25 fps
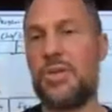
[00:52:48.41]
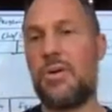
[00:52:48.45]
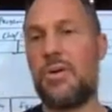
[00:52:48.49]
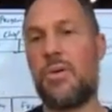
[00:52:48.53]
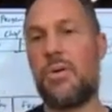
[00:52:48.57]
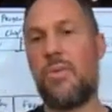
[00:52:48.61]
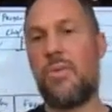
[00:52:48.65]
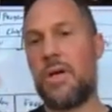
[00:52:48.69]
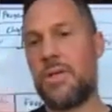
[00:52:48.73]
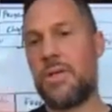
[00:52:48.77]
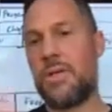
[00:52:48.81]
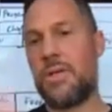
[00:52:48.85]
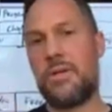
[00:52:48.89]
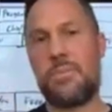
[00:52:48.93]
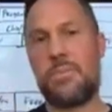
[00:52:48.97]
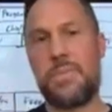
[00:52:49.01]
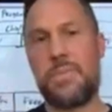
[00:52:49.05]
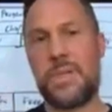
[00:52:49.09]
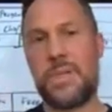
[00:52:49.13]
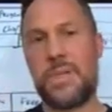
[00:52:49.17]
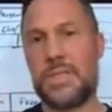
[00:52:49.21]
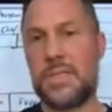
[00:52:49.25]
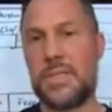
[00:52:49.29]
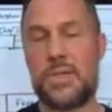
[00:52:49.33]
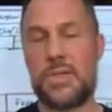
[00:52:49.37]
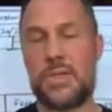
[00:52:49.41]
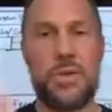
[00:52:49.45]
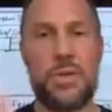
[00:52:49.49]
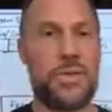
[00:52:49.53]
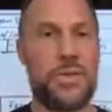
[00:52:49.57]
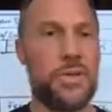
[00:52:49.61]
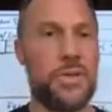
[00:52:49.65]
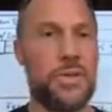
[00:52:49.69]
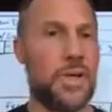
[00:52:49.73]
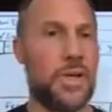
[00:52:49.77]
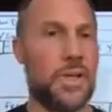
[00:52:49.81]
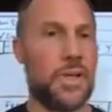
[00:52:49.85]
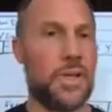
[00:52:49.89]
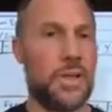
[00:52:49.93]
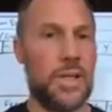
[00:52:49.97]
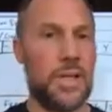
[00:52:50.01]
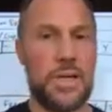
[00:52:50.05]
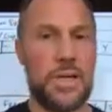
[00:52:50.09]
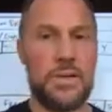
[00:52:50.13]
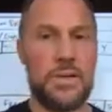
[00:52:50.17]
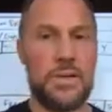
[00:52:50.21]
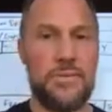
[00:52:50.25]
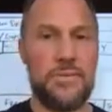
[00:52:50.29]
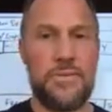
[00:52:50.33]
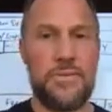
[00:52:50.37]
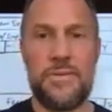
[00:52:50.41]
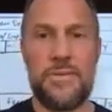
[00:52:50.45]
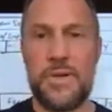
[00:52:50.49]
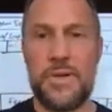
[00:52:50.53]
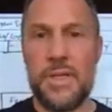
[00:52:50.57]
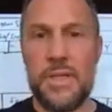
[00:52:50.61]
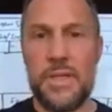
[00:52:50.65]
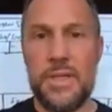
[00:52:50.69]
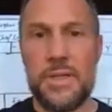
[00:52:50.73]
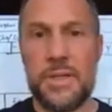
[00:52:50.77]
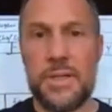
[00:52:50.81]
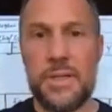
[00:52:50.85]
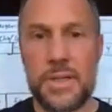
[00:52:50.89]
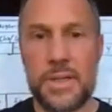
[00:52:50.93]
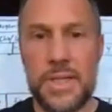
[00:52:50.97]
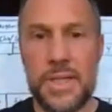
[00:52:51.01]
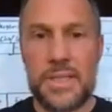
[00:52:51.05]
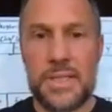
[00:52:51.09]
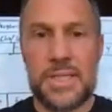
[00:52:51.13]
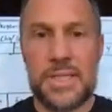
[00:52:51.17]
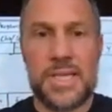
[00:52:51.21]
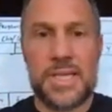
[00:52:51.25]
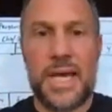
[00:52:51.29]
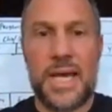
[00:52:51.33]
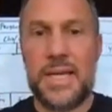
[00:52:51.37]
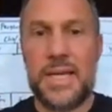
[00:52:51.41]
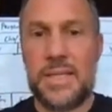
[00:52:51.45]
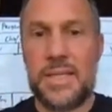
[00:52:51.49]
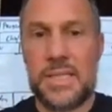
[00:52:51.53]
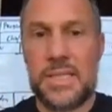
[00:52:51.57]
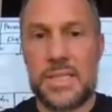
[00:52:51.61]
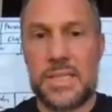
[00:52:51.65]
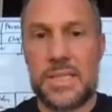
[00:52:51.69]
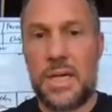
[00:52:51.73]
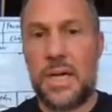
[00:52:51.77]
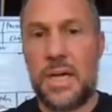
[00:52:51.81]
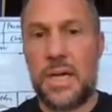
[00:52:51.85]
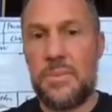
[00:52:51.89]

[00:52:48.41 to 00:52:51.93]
I want to do business with you. I love your insights.